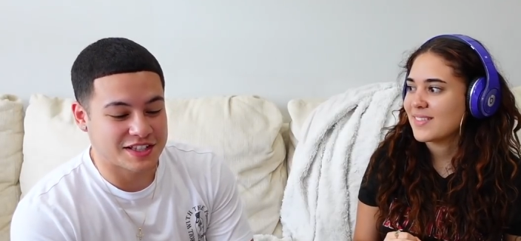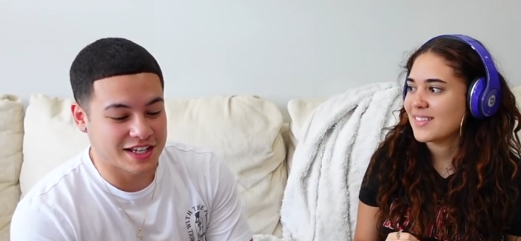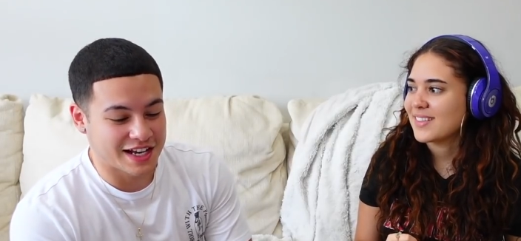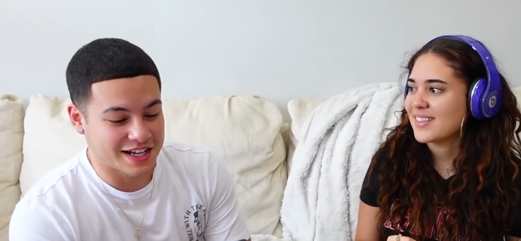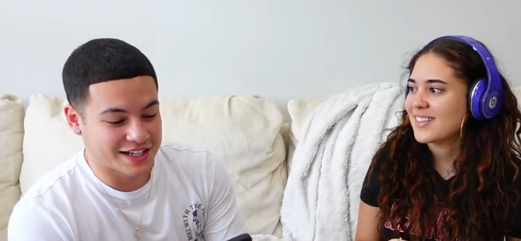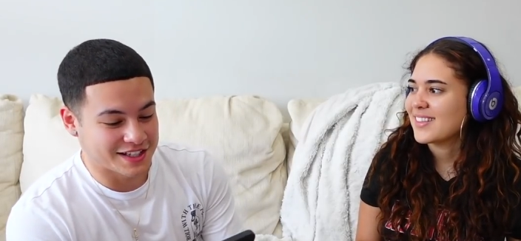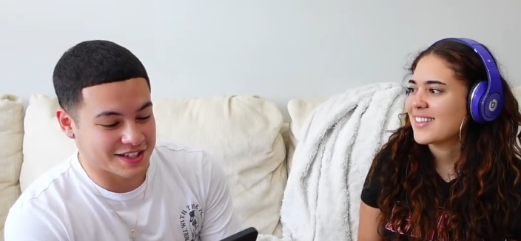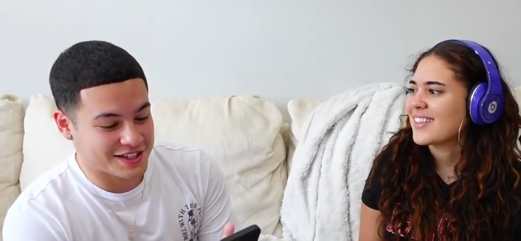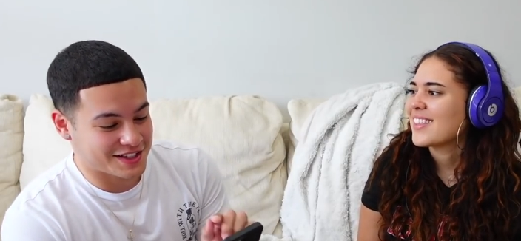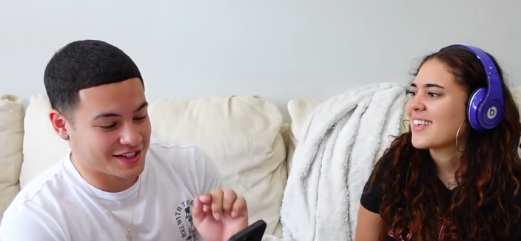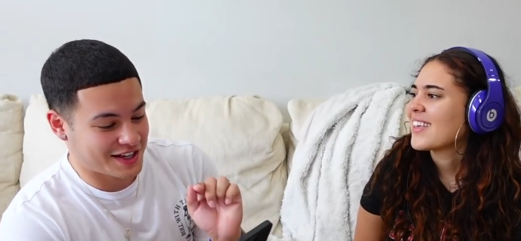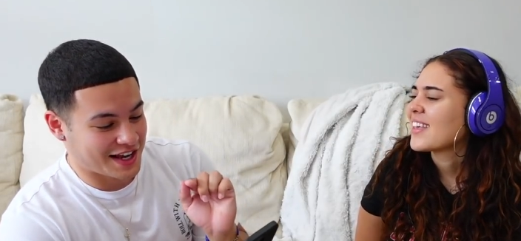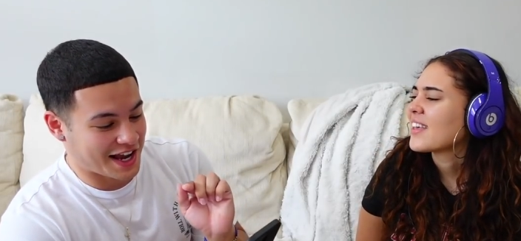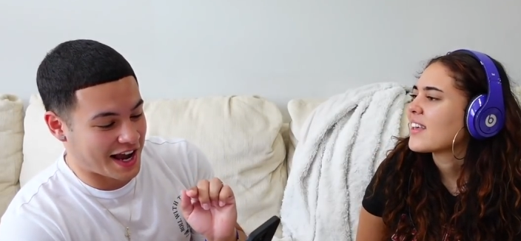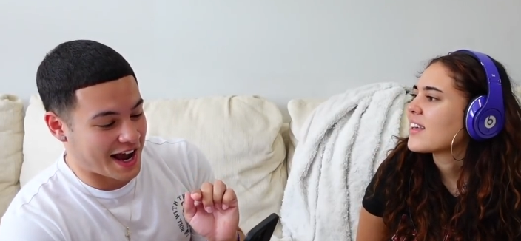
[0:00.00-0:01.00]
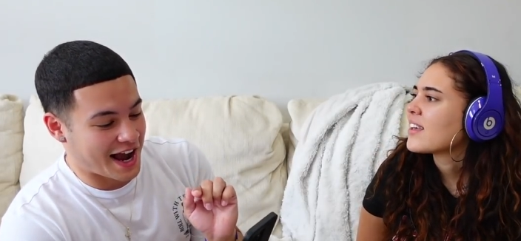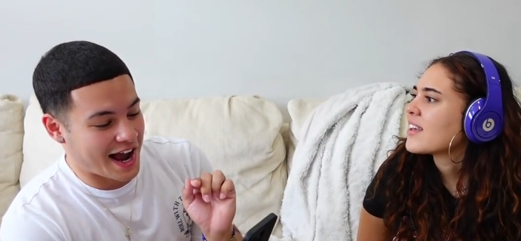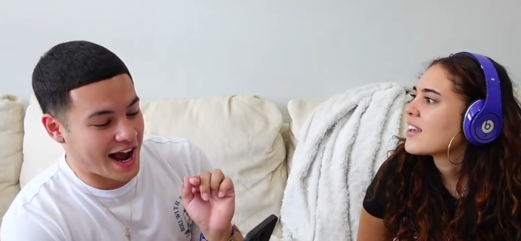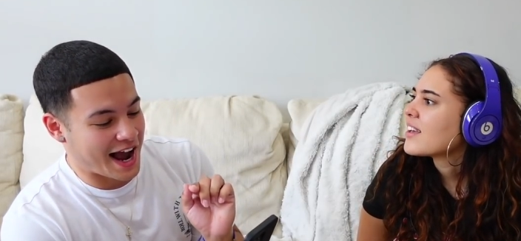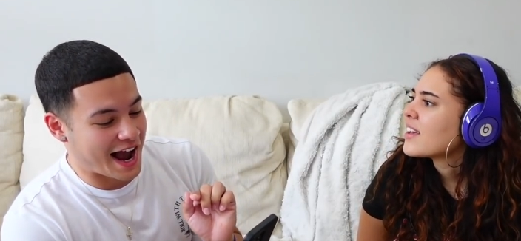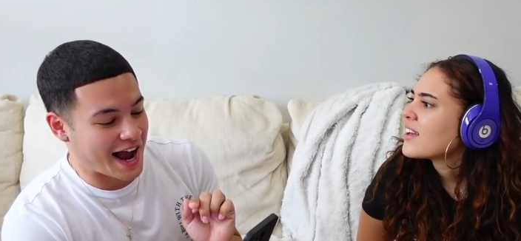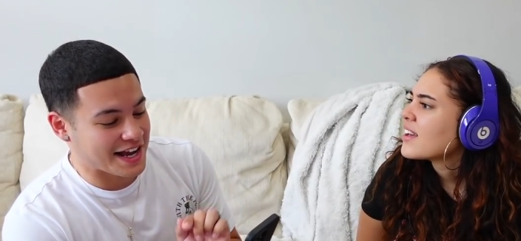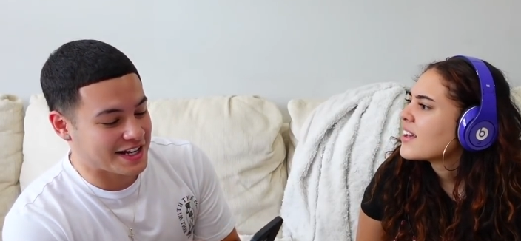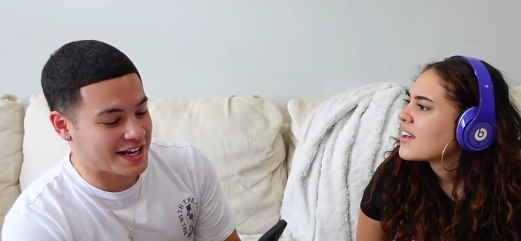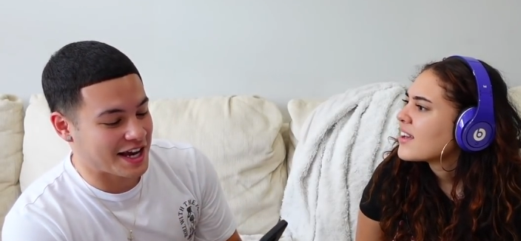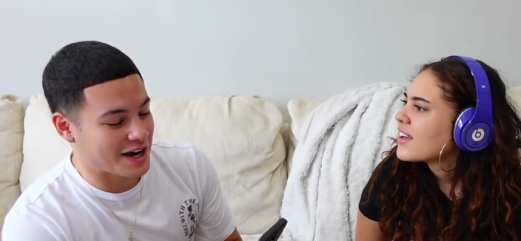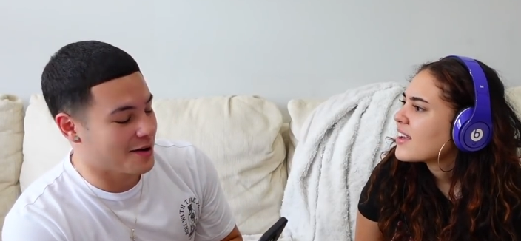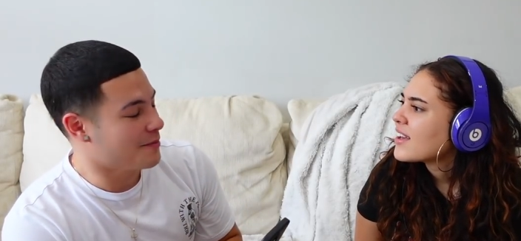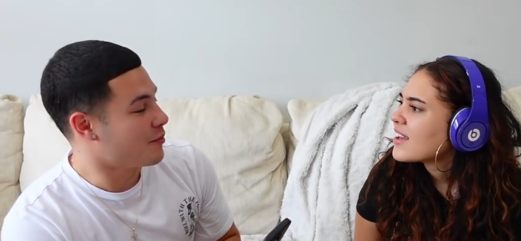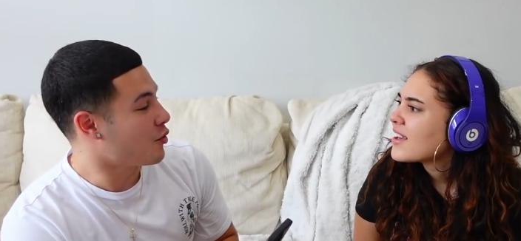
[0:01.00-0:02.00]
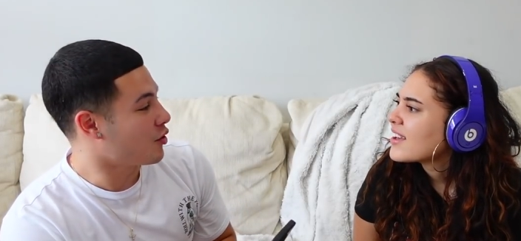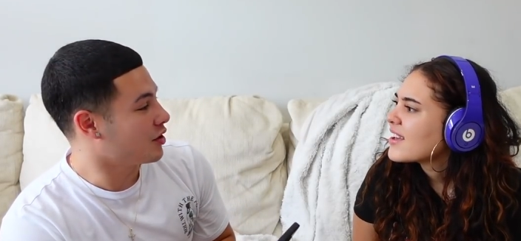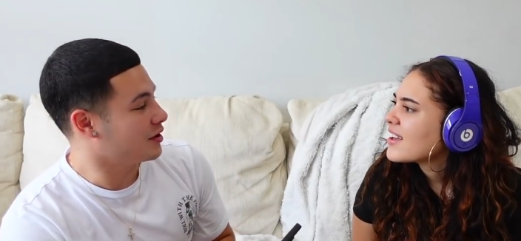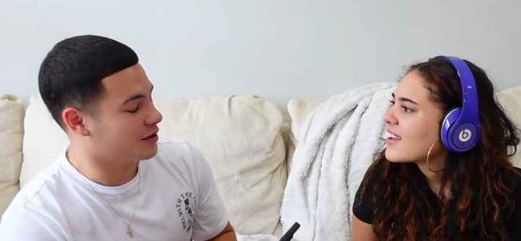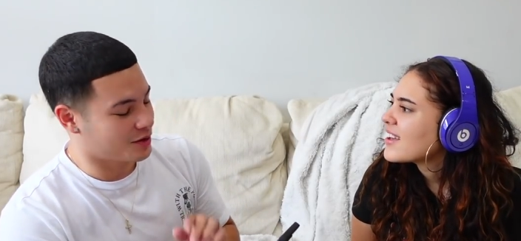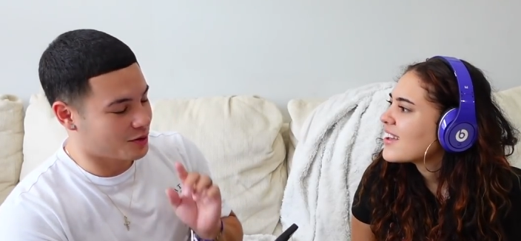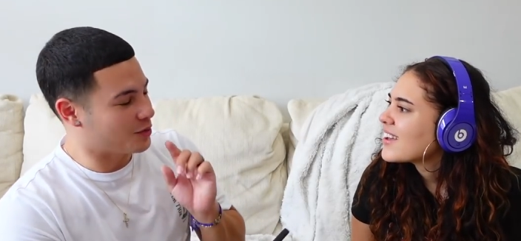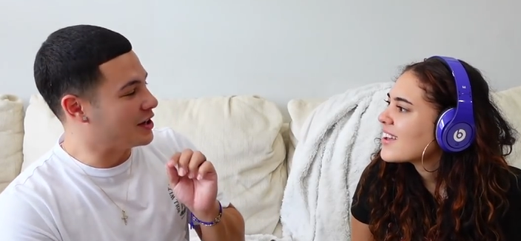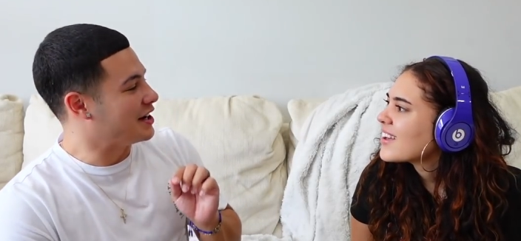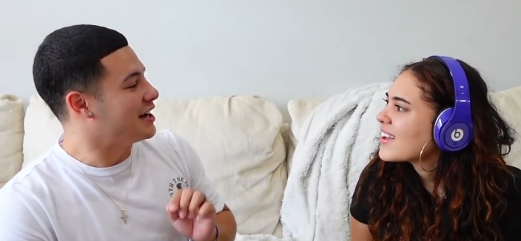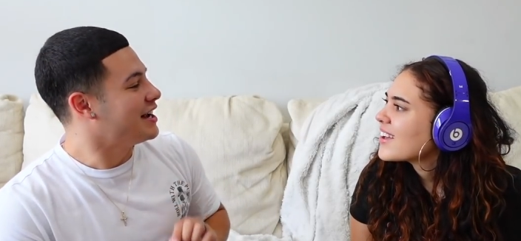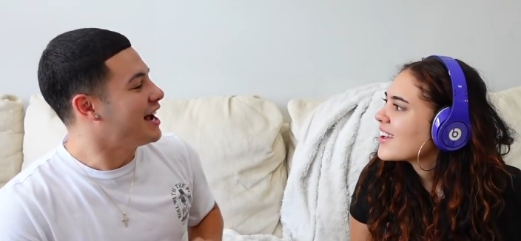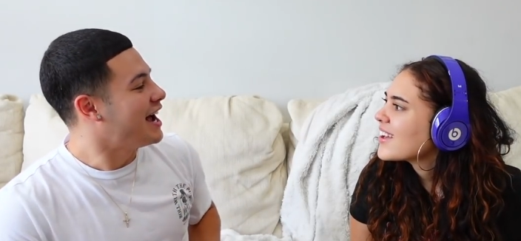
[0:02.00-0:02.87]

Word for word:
Speaker 1: sentence, I care more, wait.